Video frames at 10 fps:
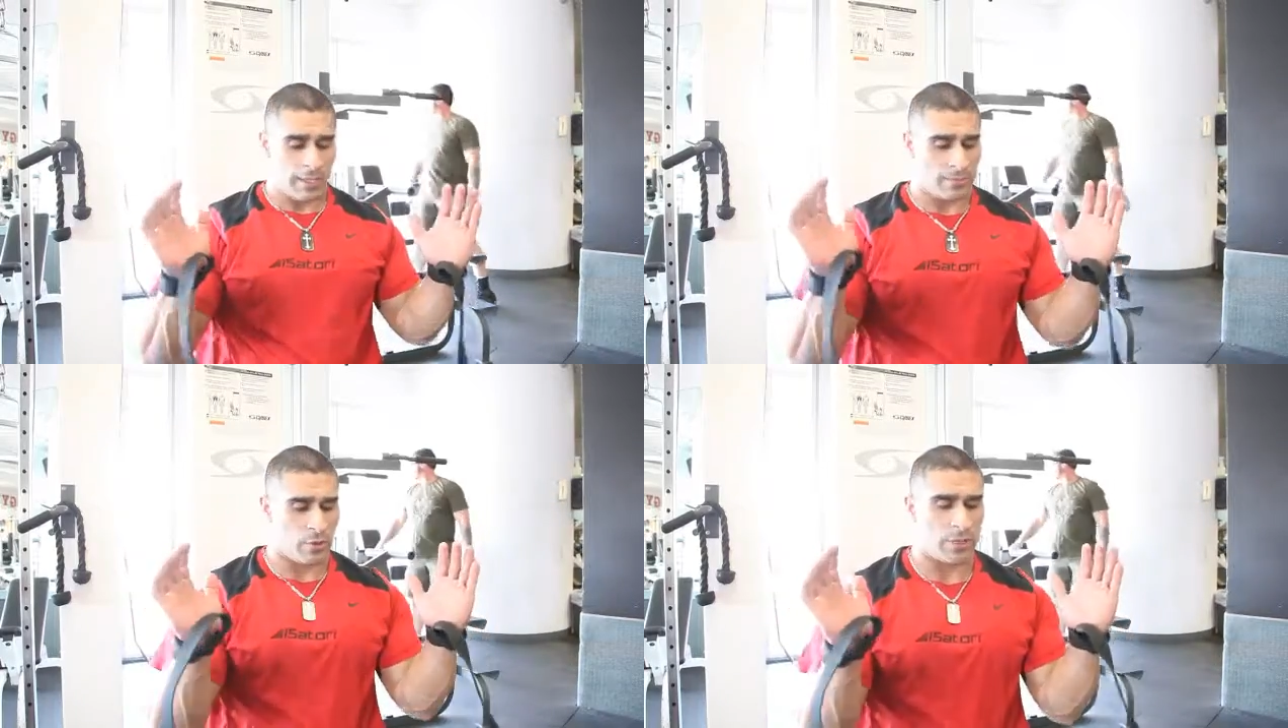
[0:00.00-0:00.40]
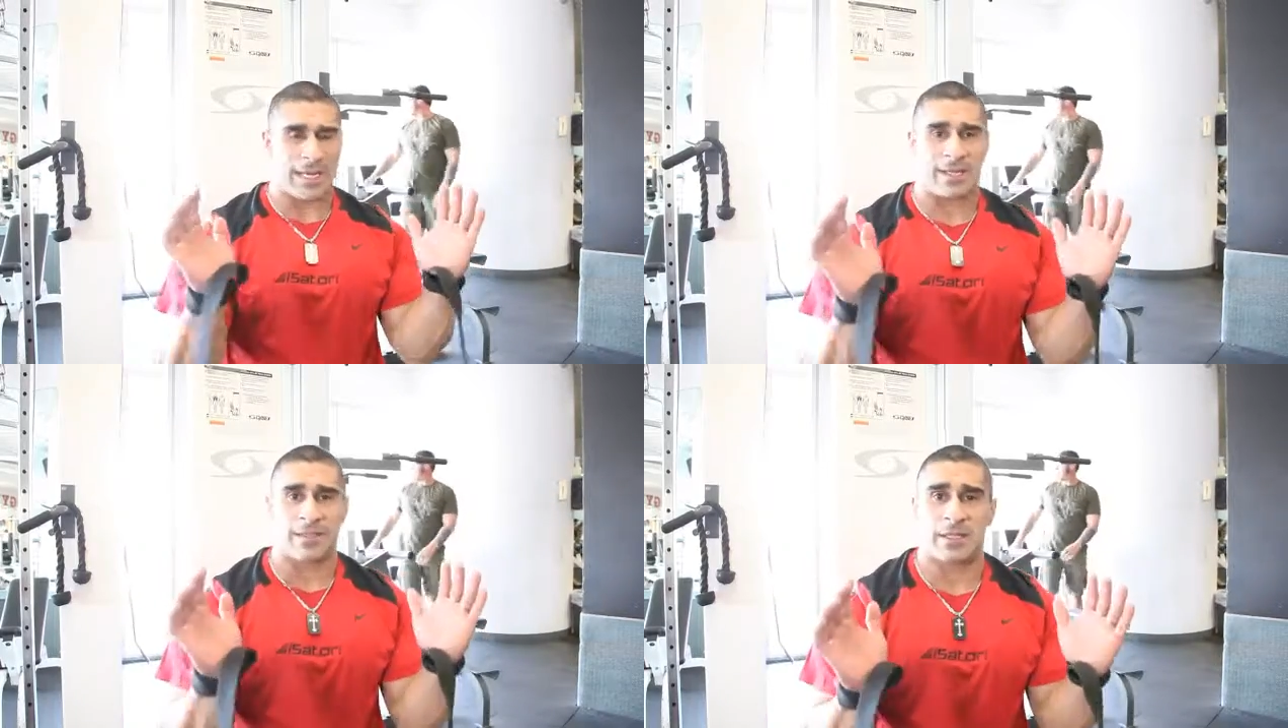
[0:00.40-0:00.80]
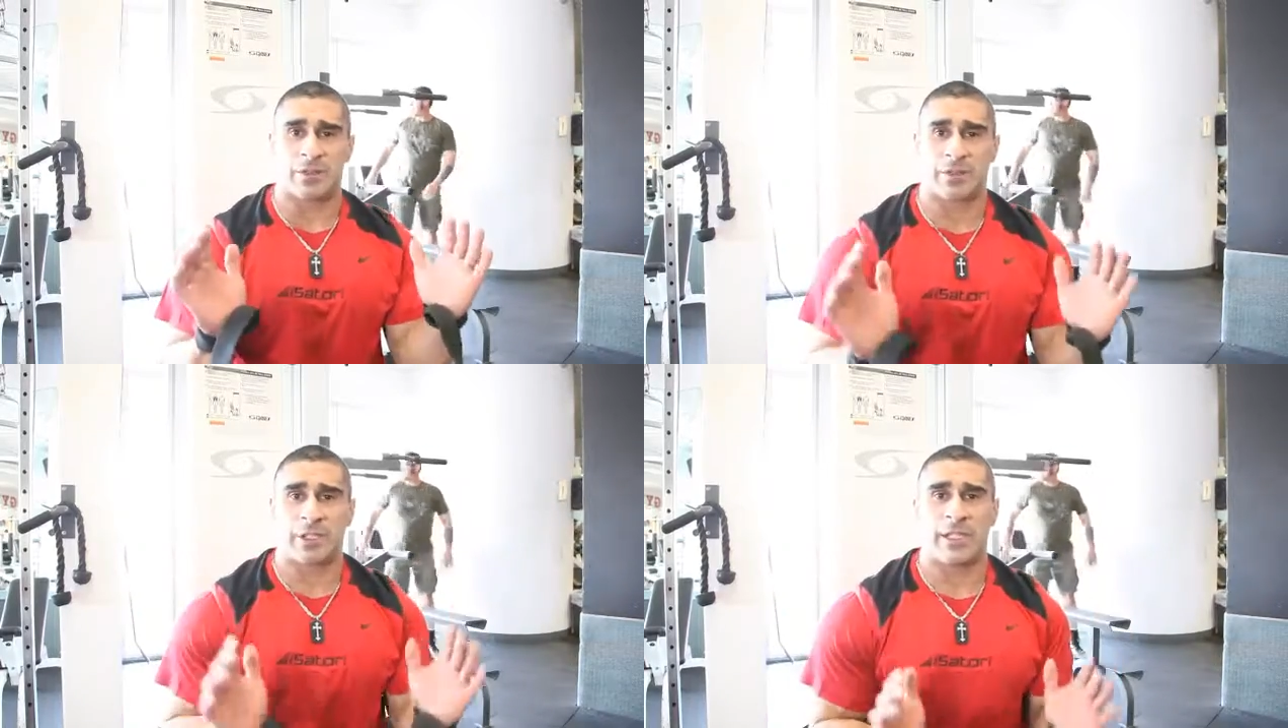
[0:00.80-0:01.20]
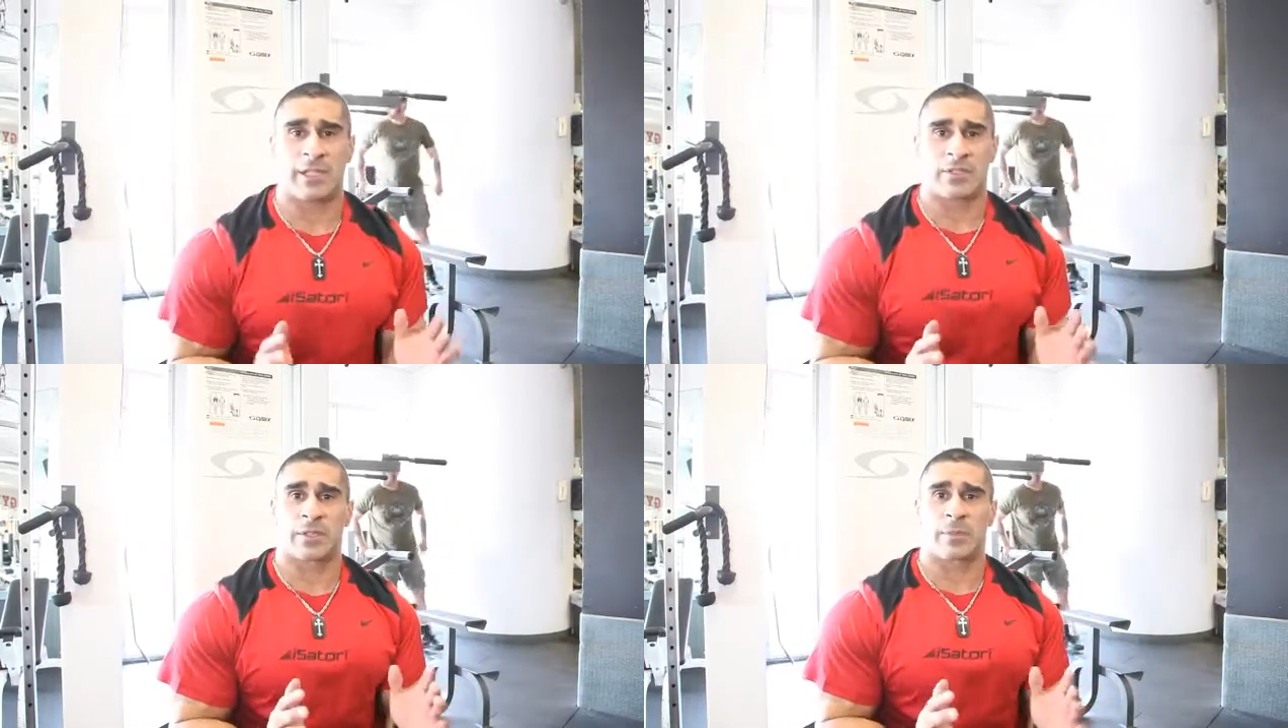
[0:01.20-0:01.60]
a more anterior
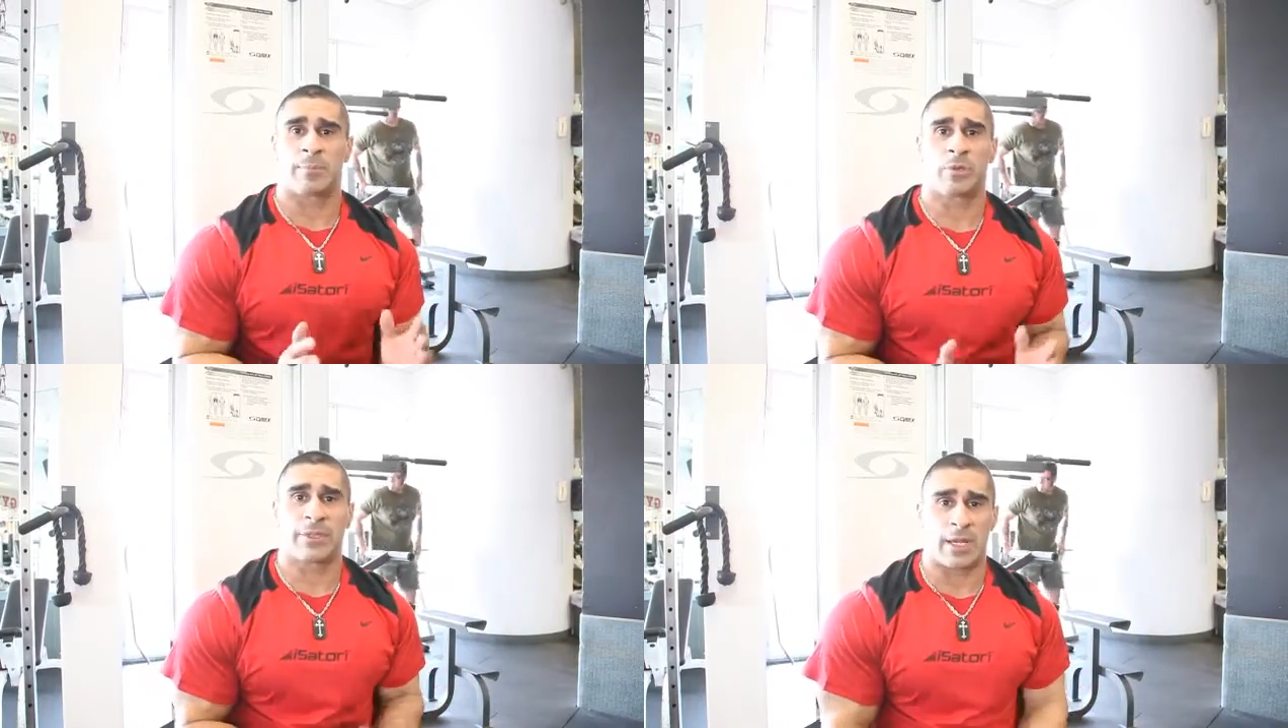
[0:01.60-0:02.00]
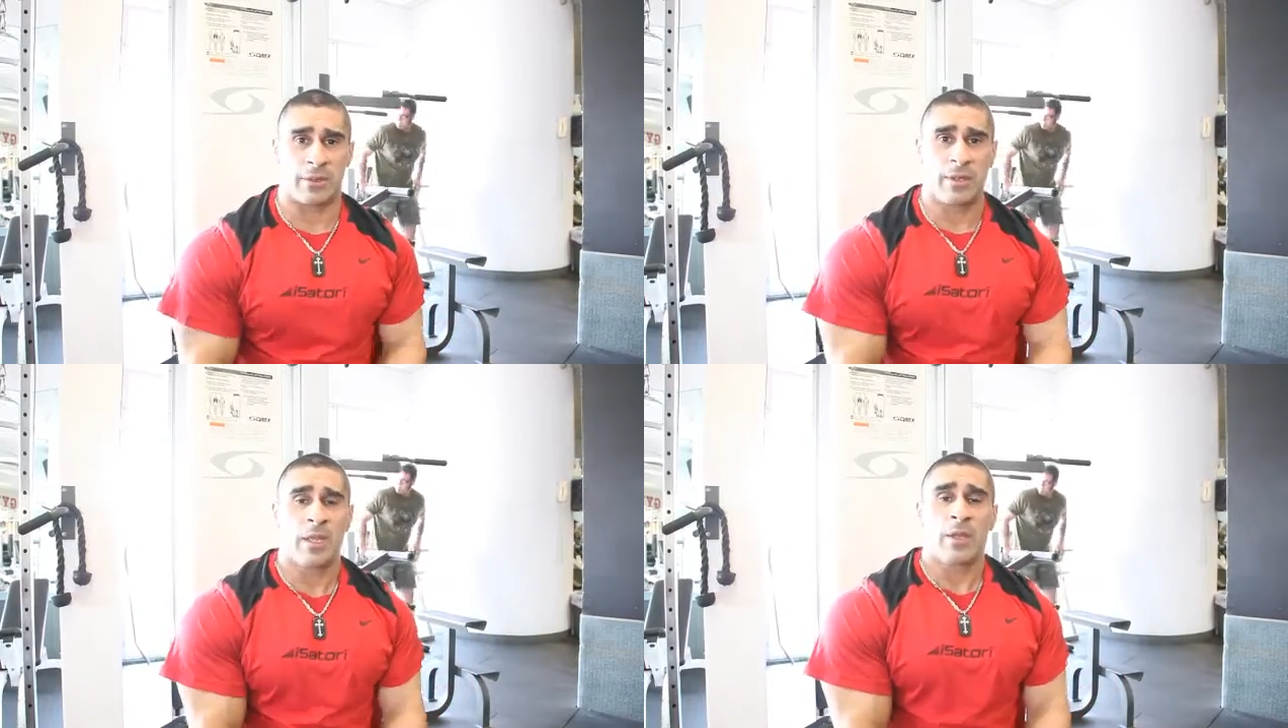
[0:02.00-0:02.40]
lean to the pull down.